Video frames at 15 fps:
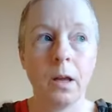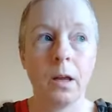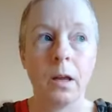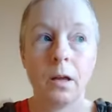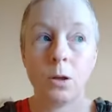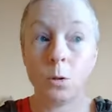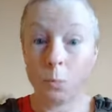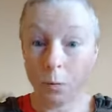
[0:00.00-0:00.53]

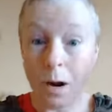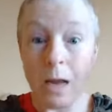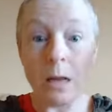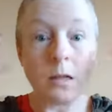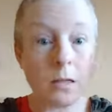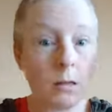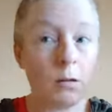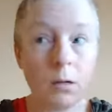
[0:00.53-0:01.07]
Your brain
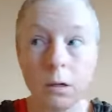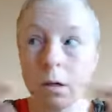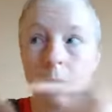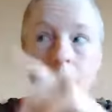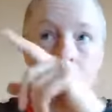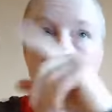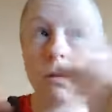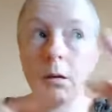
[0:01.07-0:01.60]
is looking
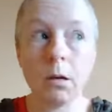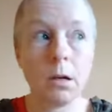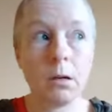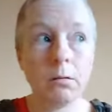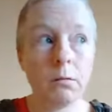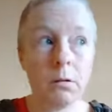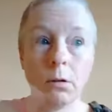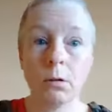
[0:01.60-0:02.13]

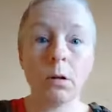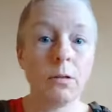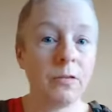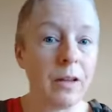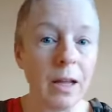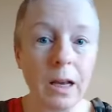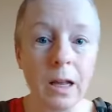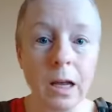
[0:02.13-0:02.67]
for
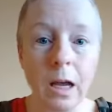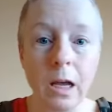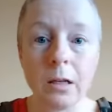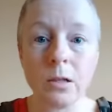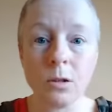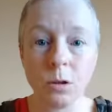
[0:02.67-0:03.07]
alligators,